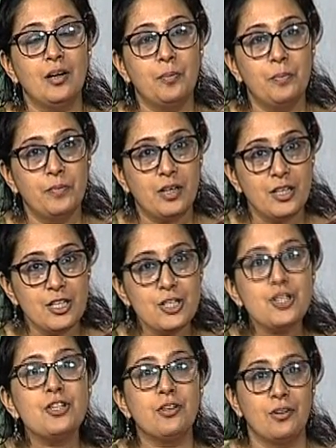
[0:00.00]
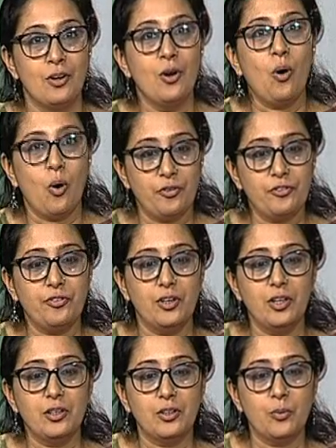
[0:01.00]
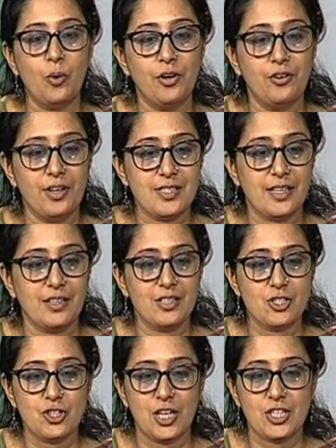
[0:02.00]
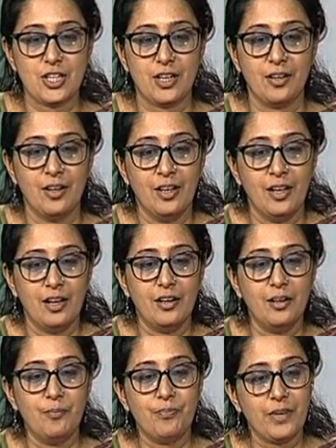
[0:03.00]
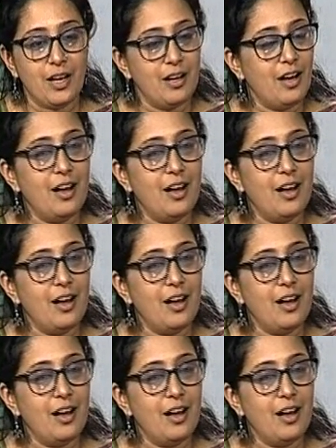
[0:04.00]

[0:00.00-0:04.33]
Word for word: uh, condition of uh, the wandering singers changing um,